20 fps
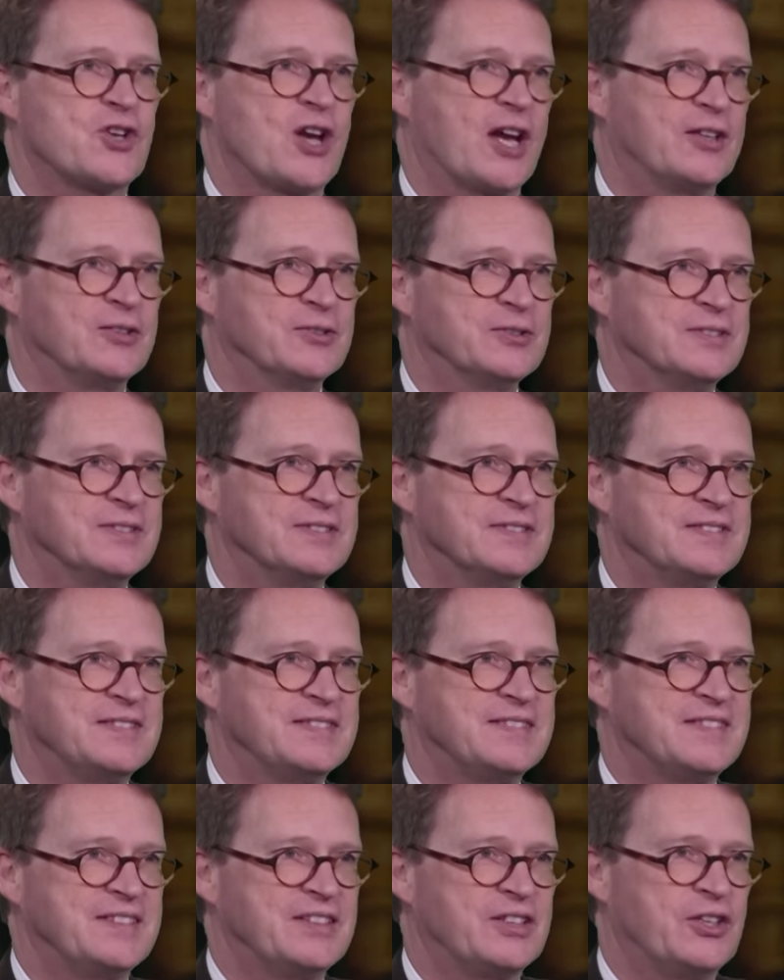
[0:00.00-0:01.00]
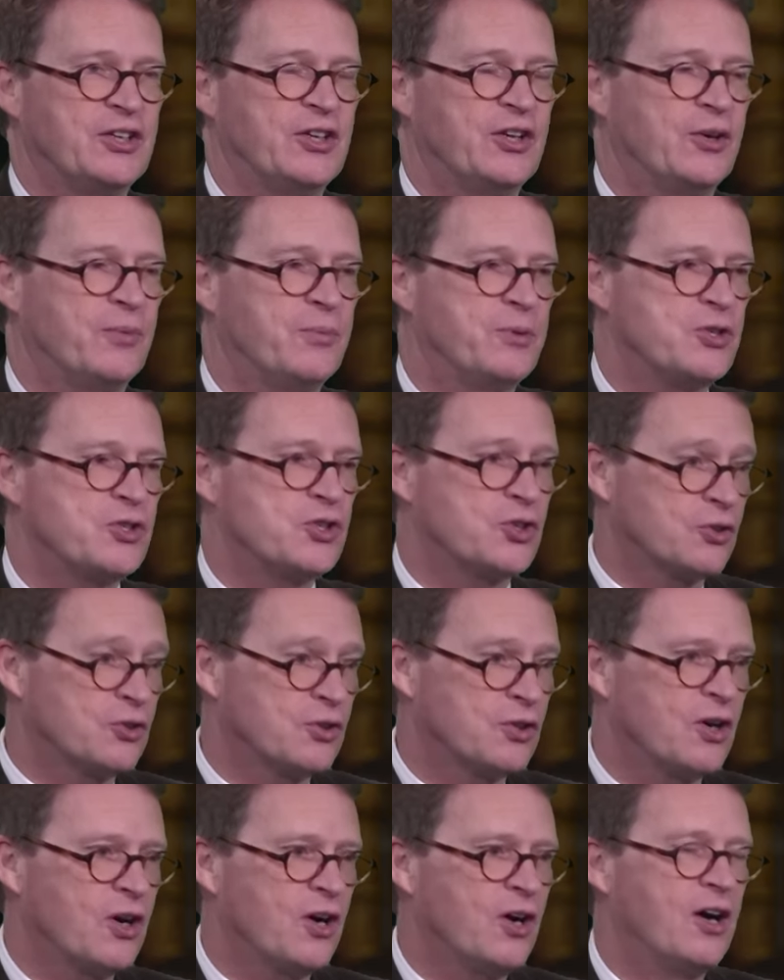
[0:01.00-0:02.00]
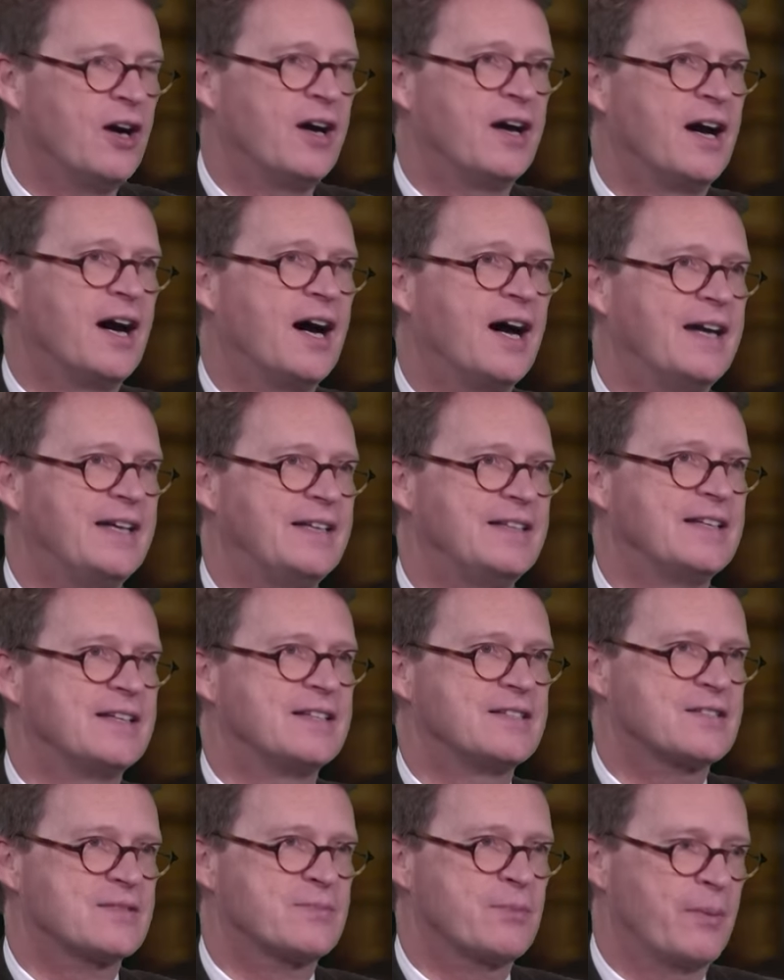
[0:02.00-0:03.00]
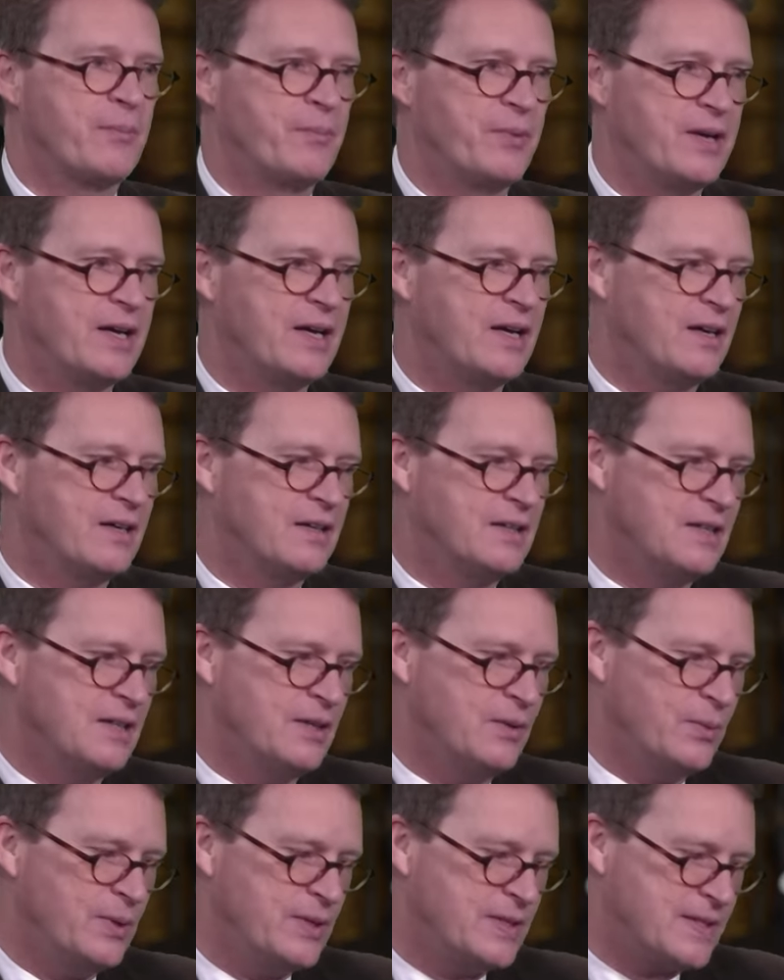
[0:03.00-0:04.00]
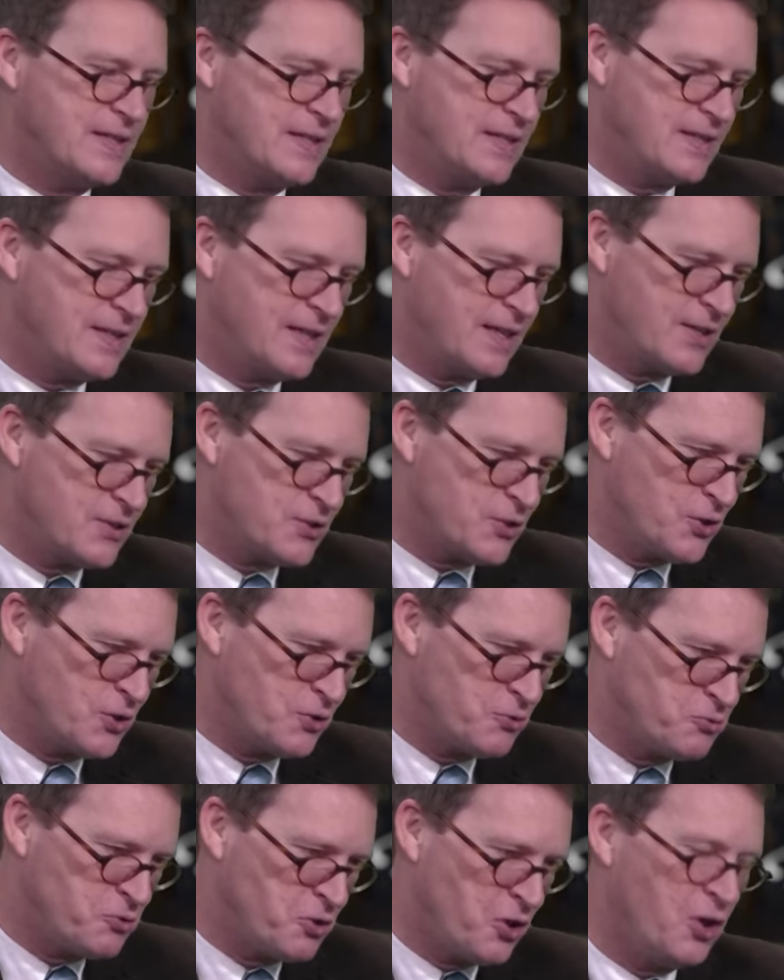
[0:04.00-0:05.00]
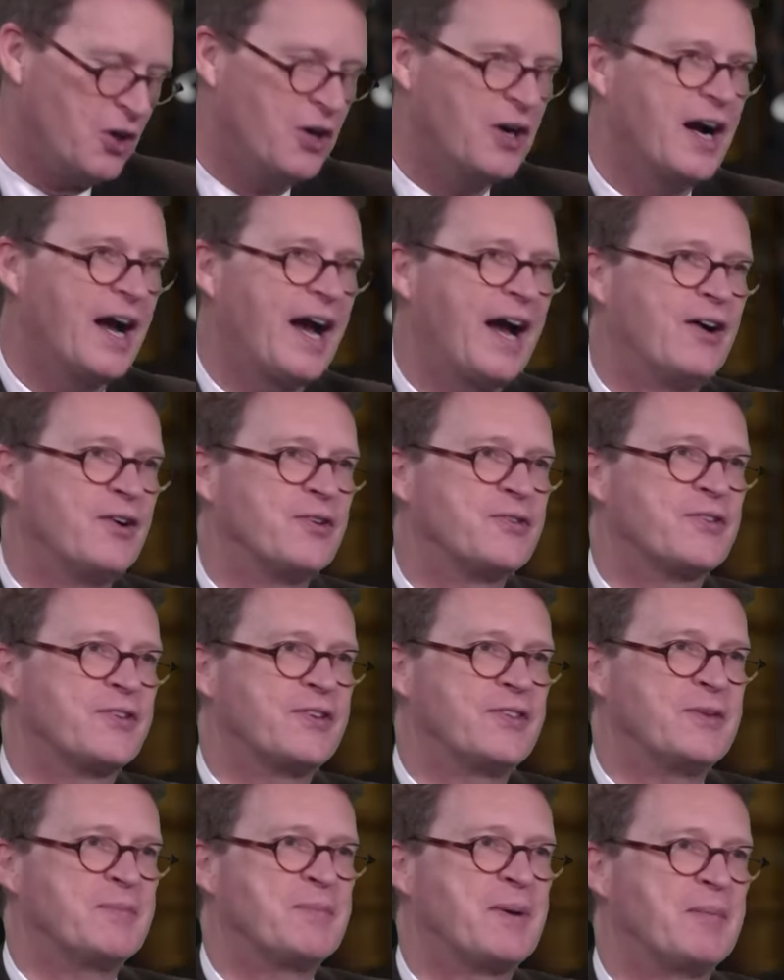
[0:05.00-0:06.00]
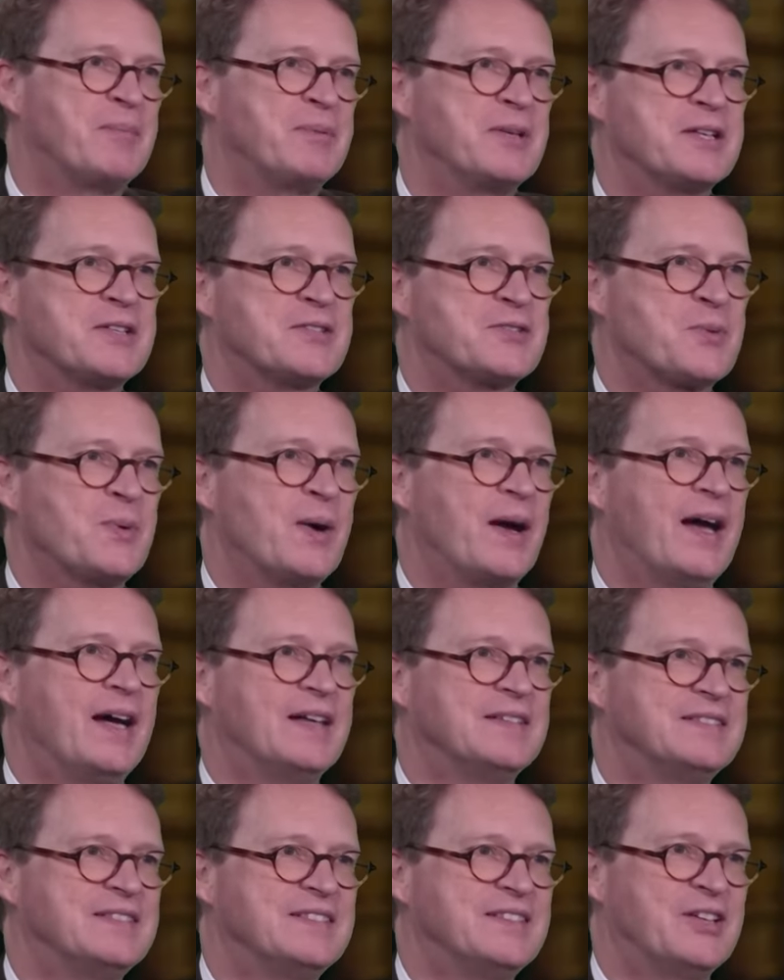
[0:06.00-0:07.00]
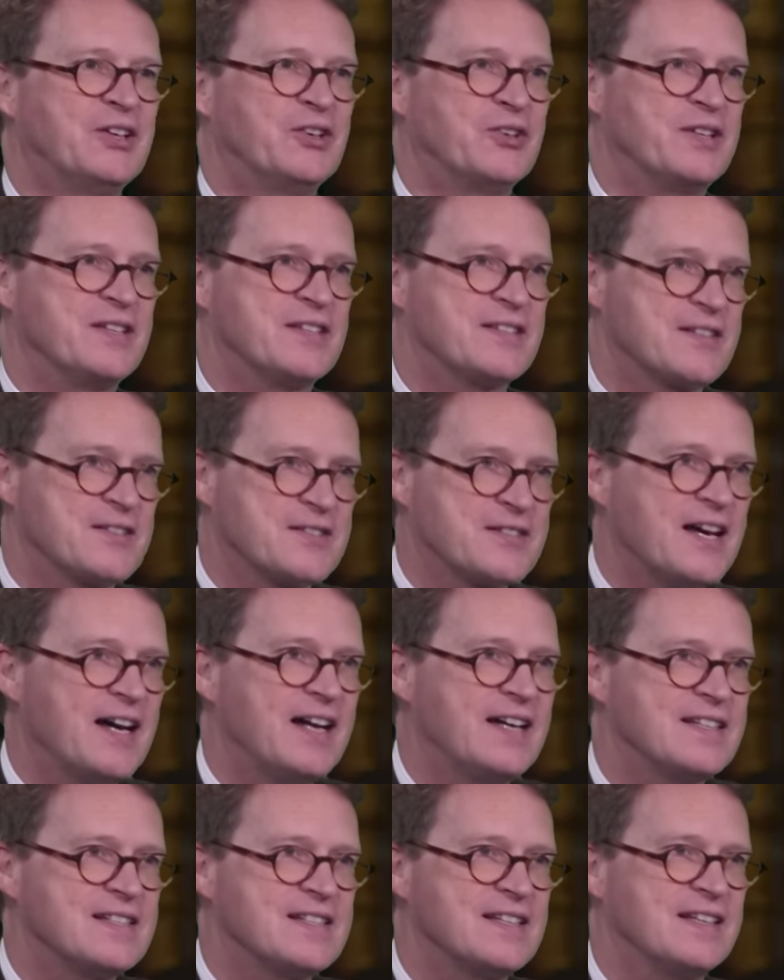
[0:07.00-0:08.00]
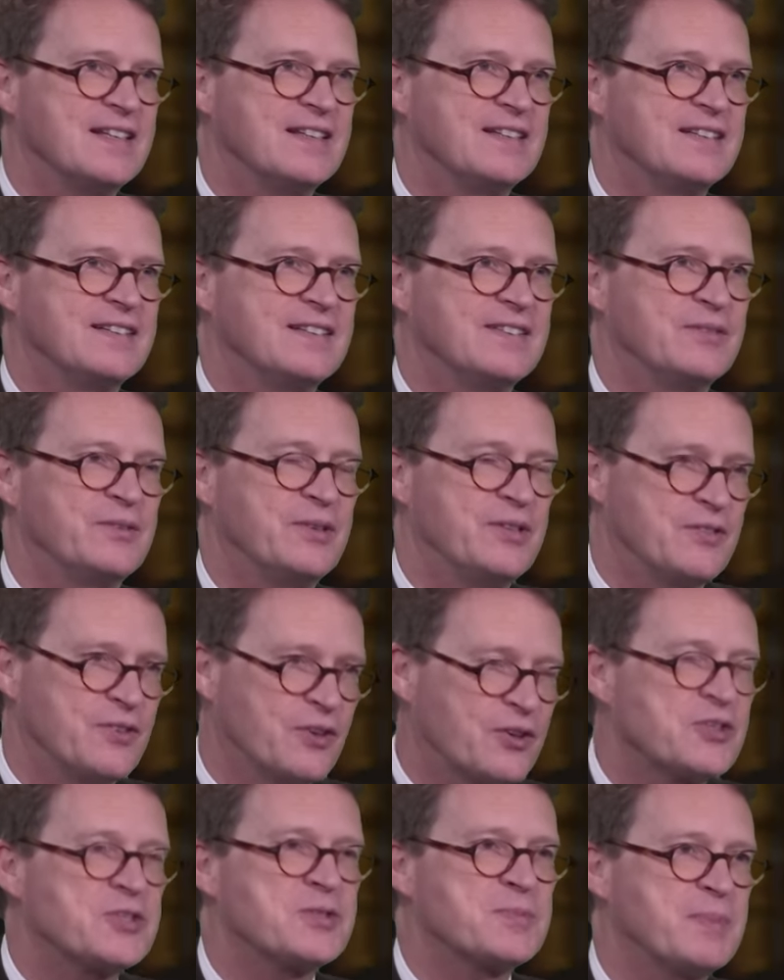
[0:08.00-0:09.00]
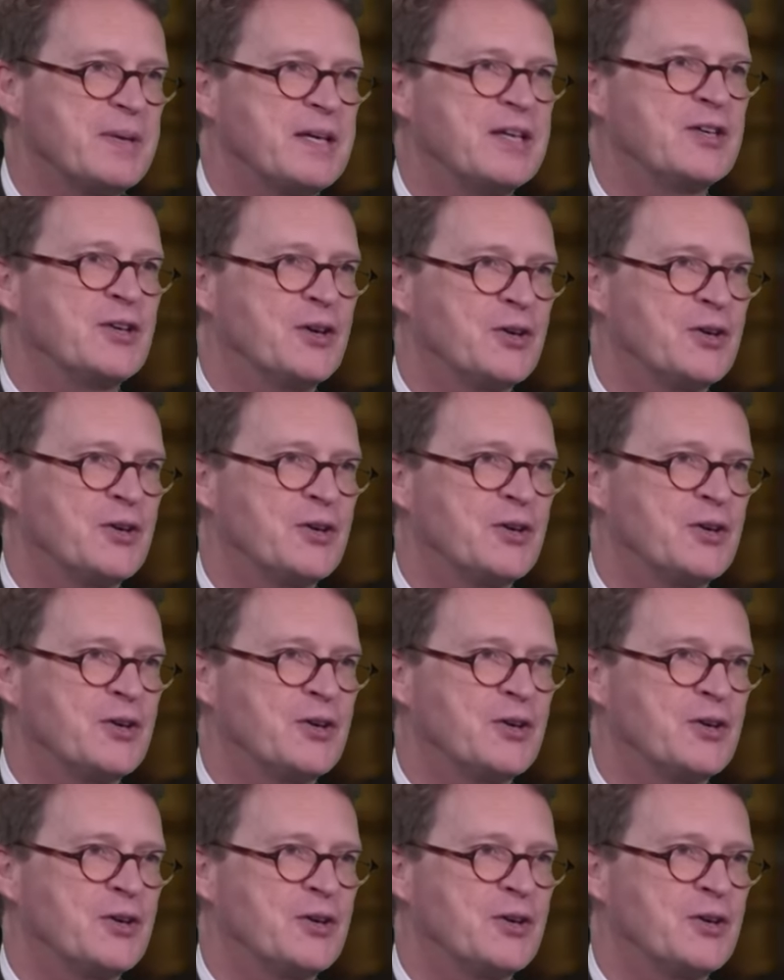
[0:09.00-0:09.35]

channel. No. You know, we shouldn't hi hide it when we are... we see things that are wrong out in the public square or in society. We've got to speak